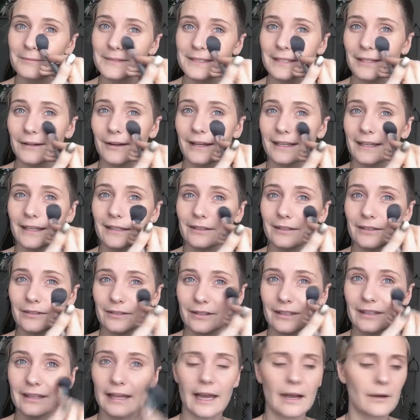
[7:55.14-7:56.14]
So I can
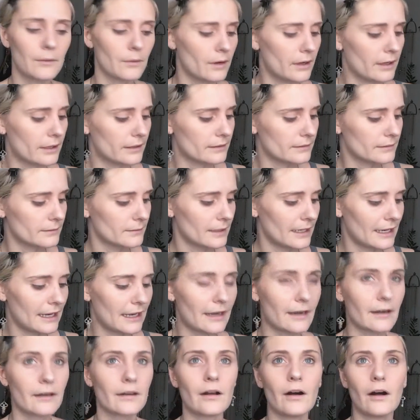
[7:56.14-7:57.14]
use that one
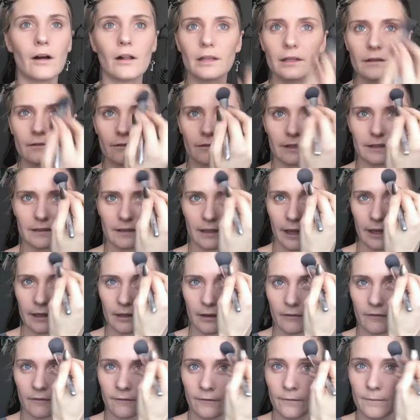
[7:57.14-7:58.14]
in all of these kind
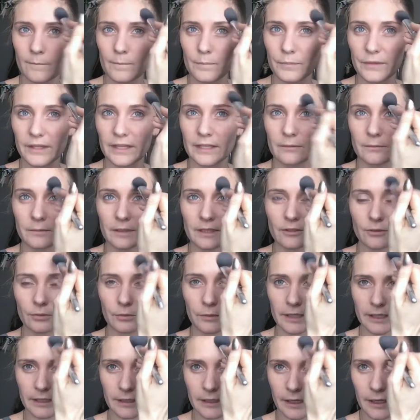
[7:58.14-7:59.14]
of
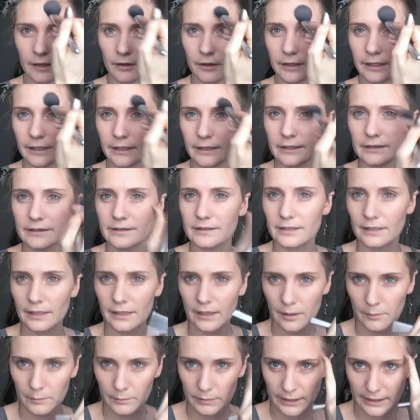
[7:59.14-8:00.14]
in-between areas,
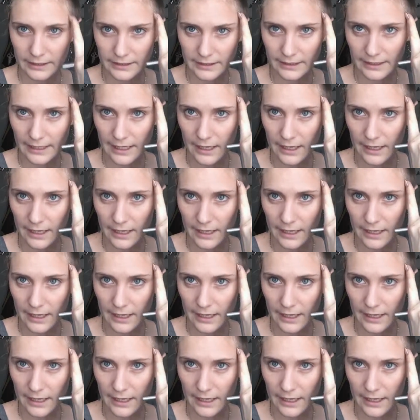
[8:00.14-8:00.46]
blending